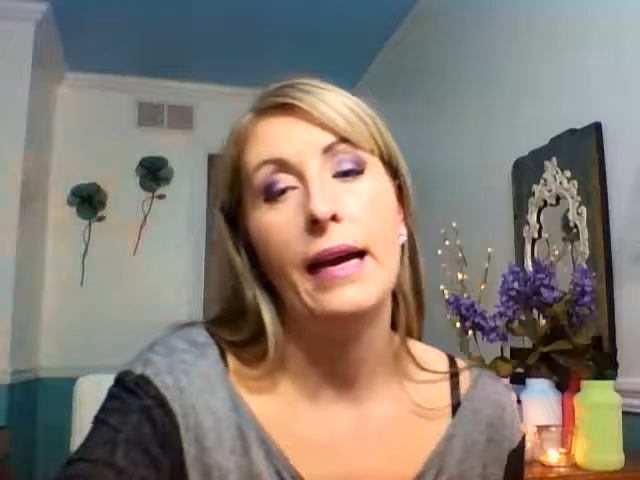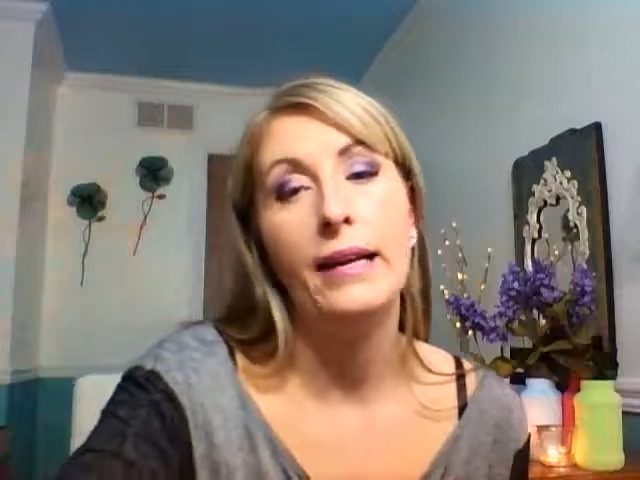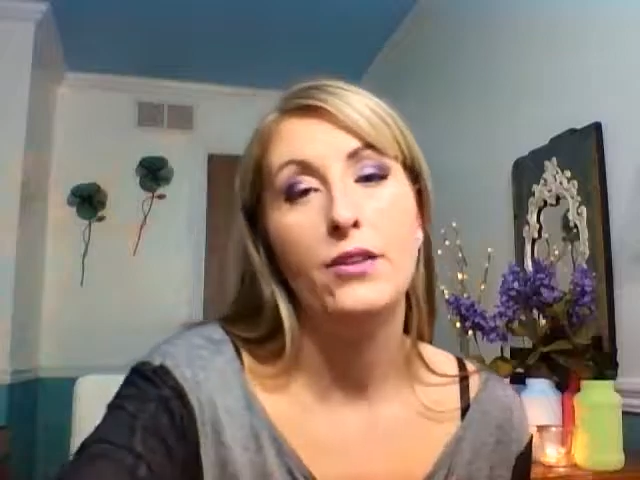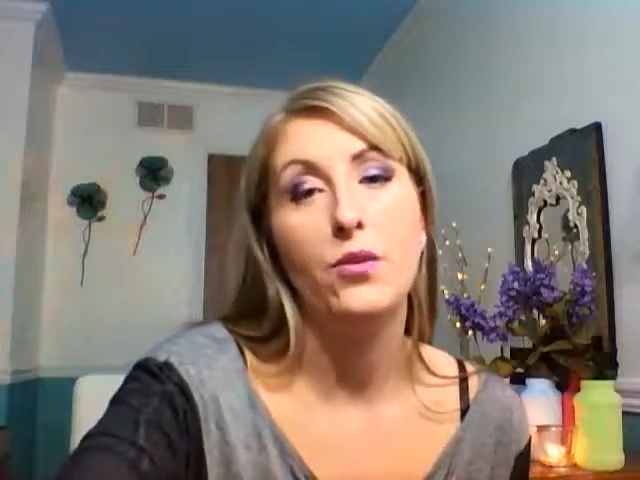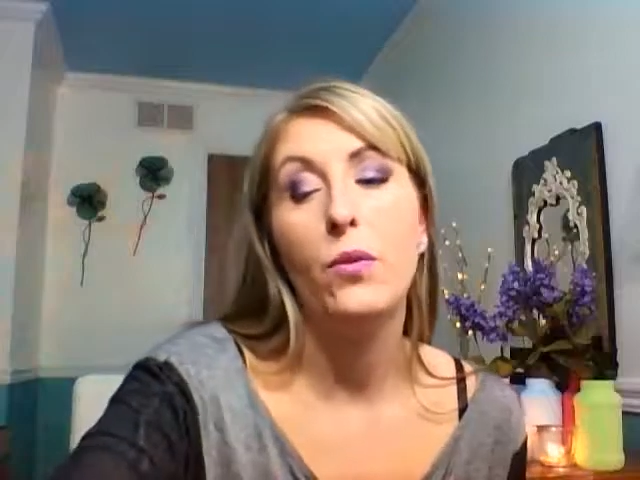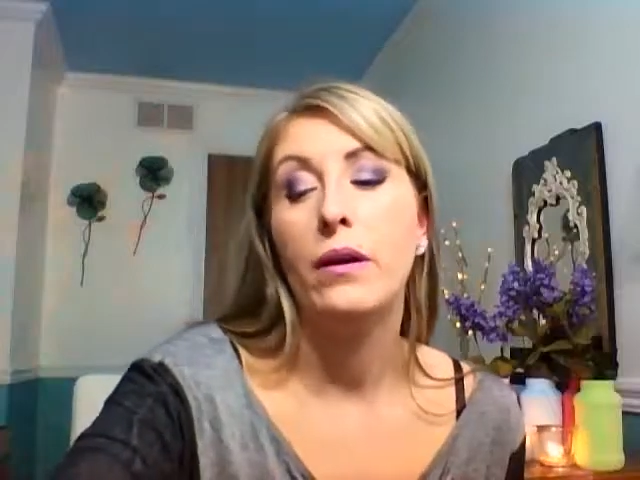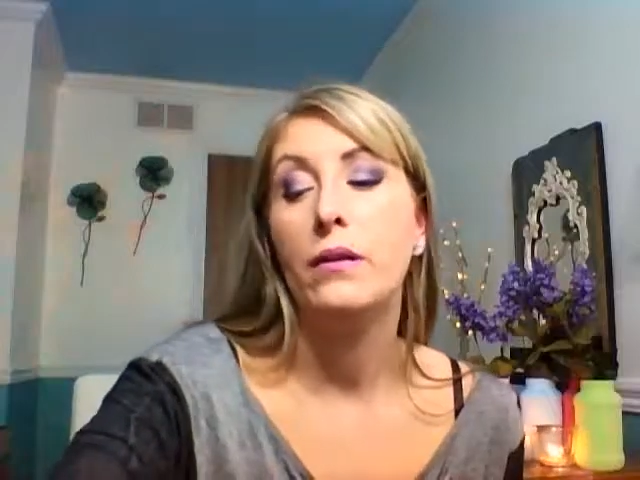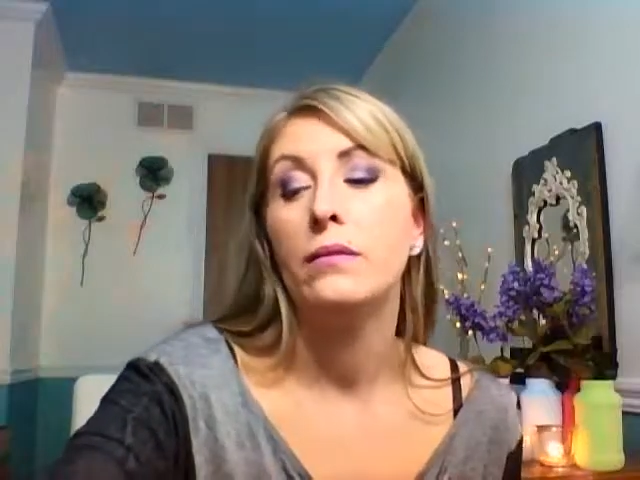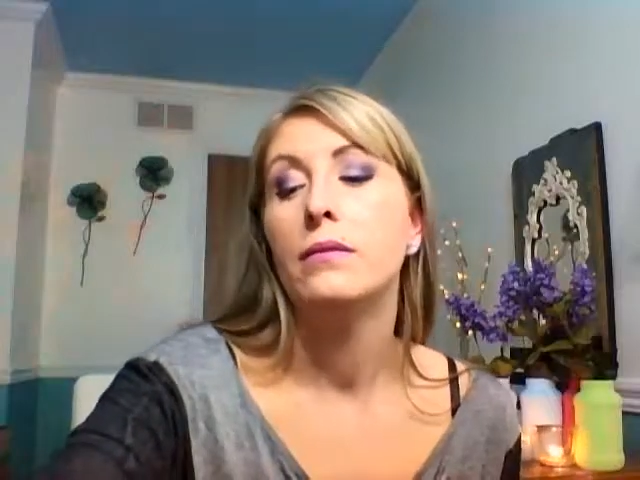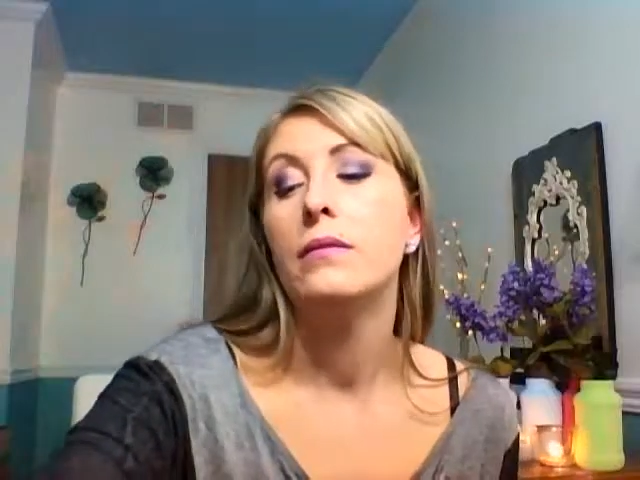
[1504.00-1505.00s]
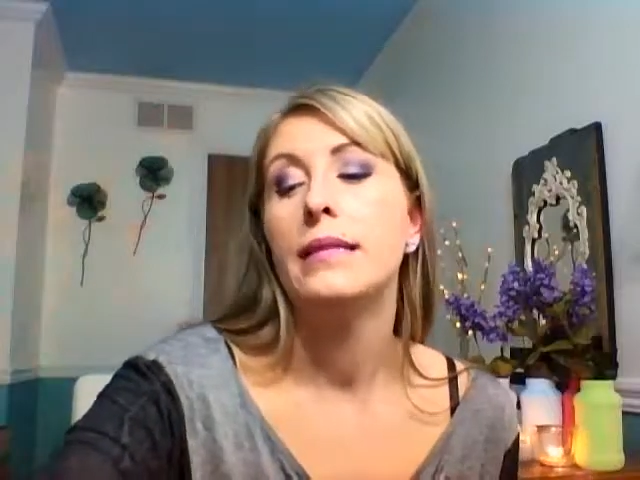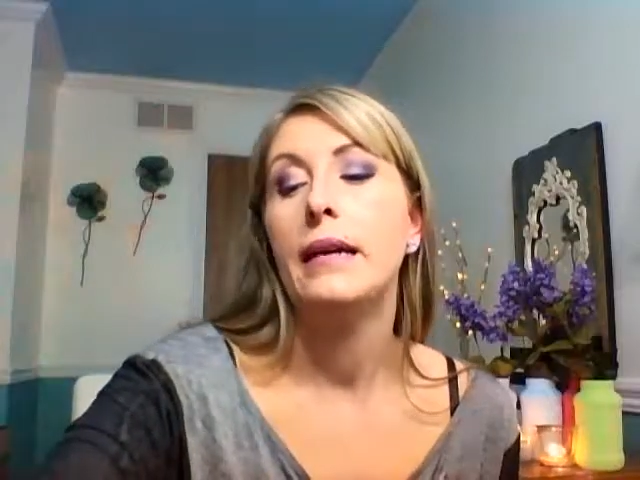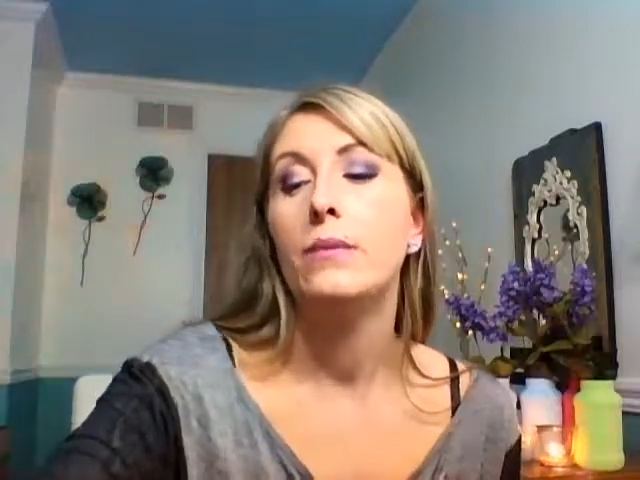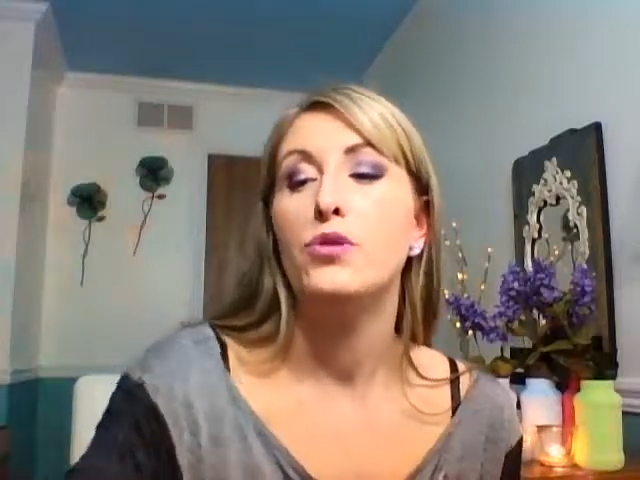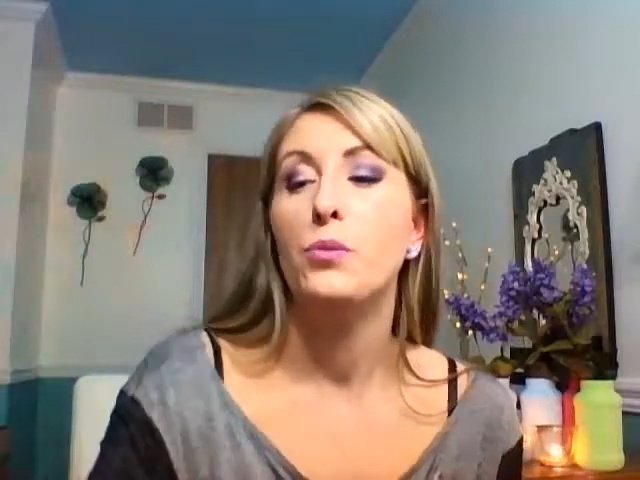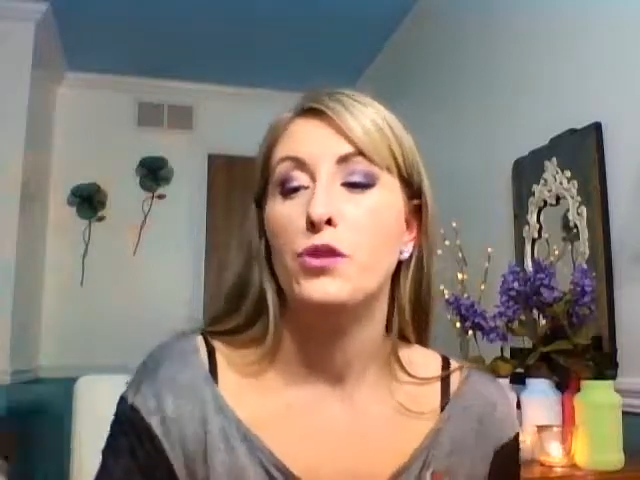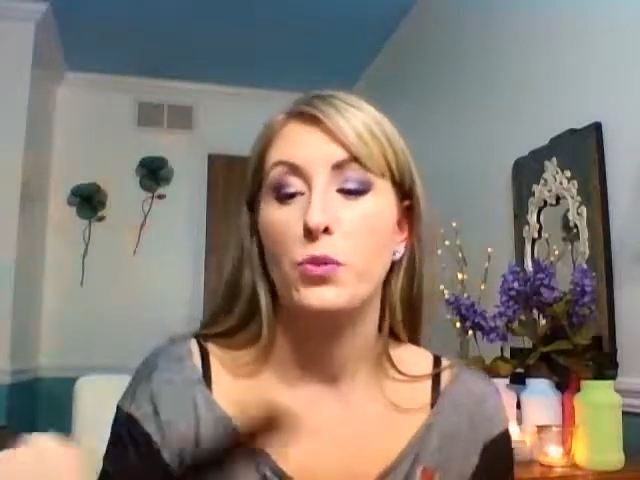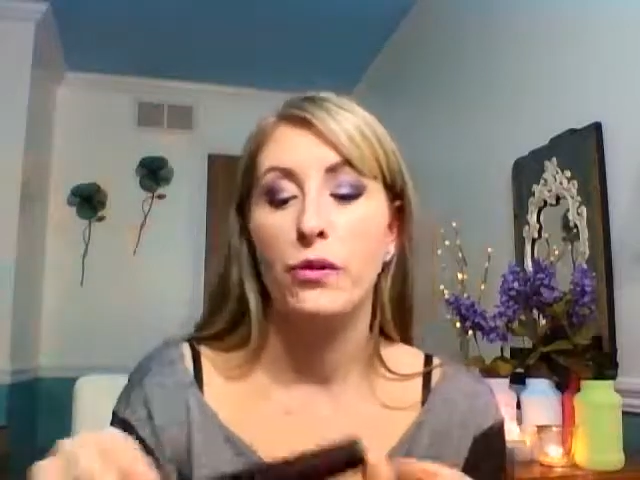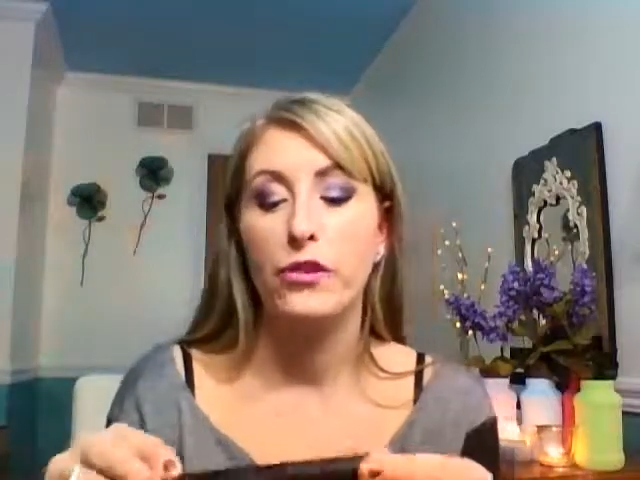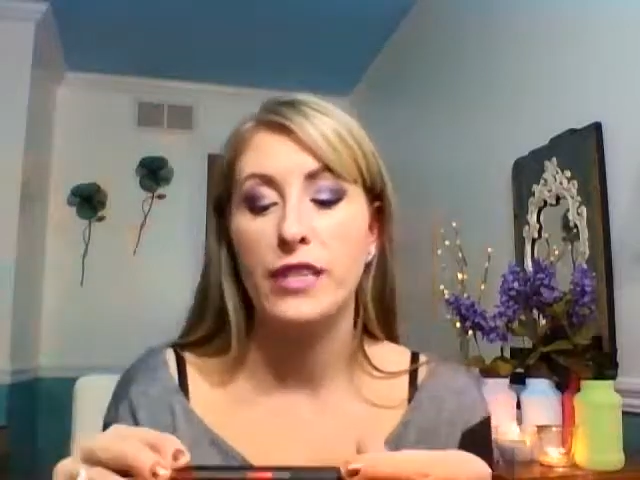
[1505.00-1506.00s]
I don't want to take up too much
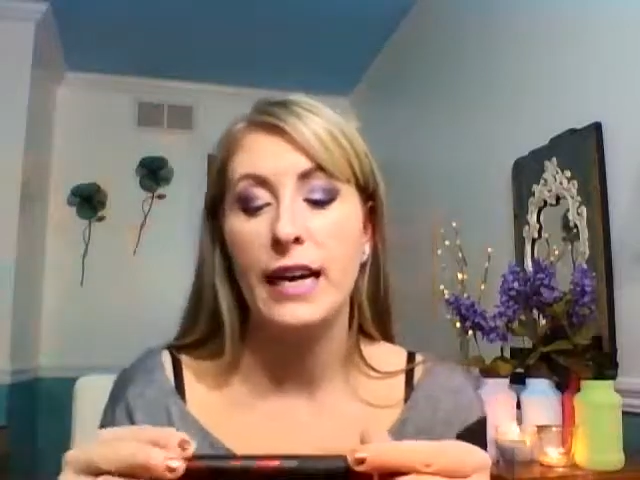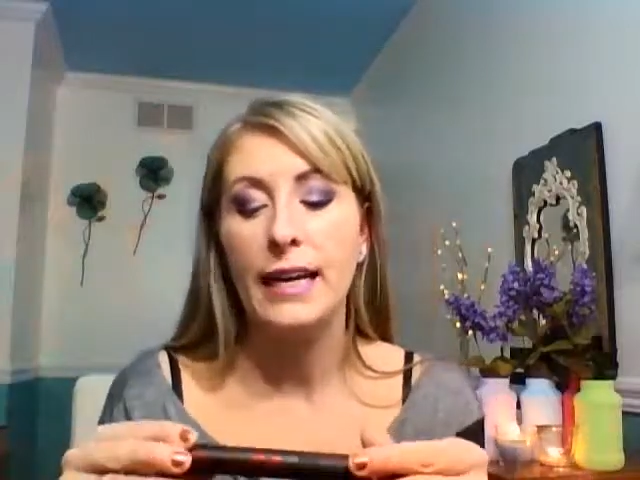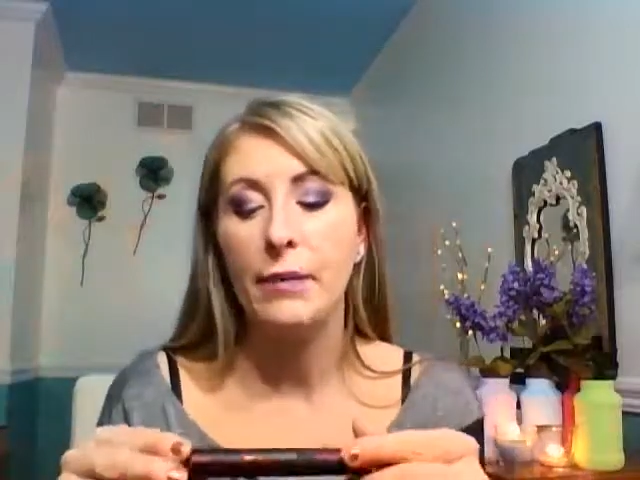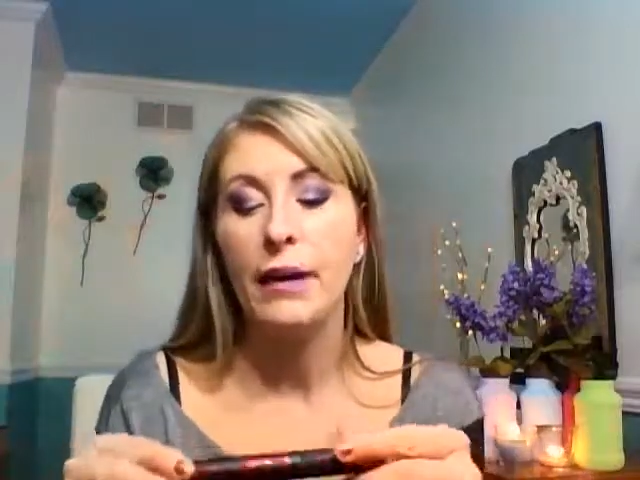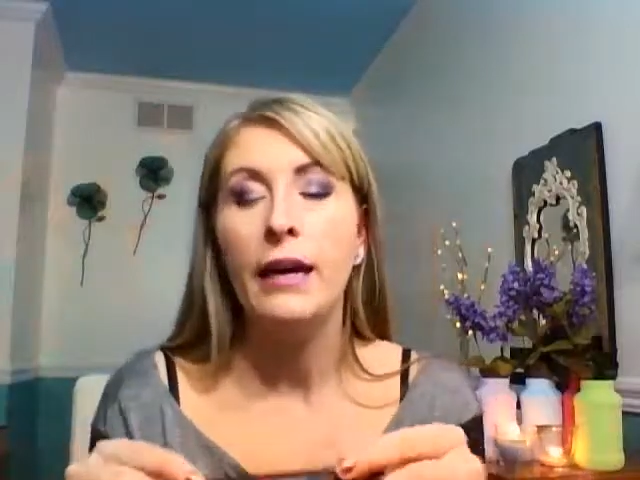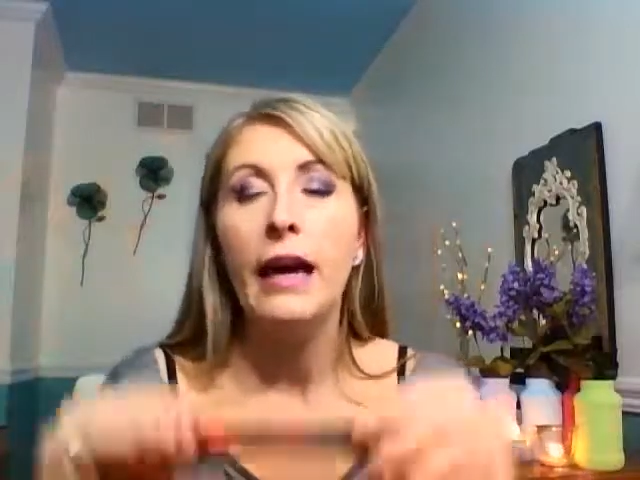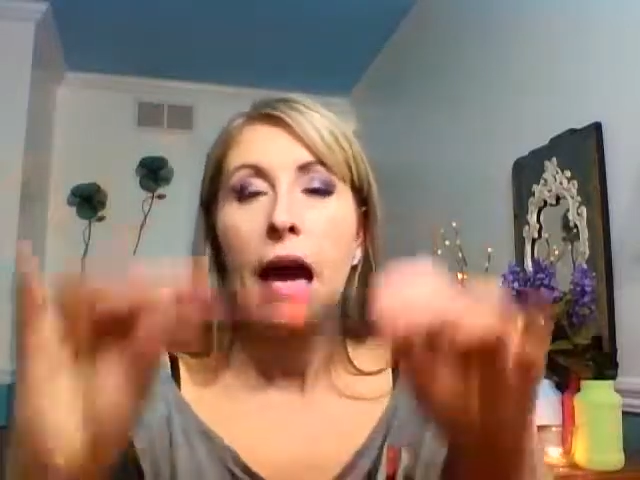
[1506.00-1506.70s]
more of your time.